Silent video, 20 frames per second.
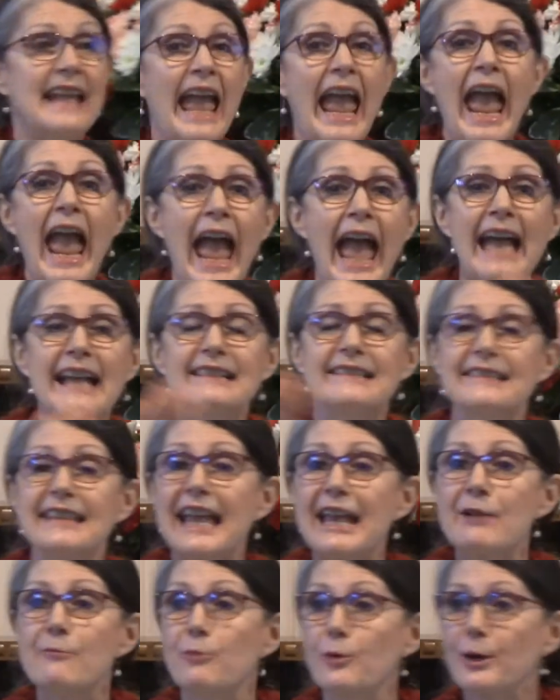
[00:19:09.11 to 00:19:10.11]
as
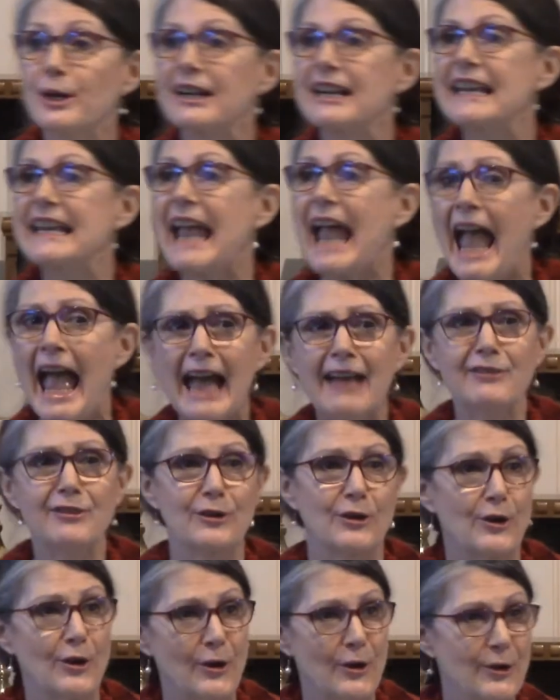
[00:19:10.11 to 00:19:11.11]
they were
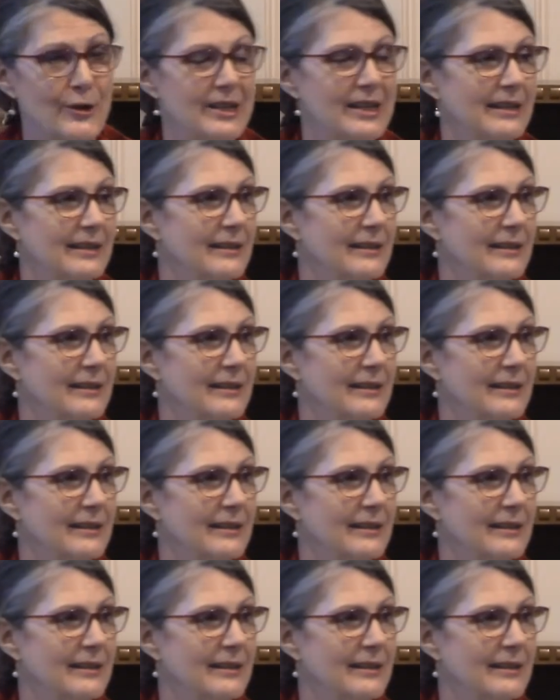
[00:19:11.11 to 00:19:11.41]
gathered,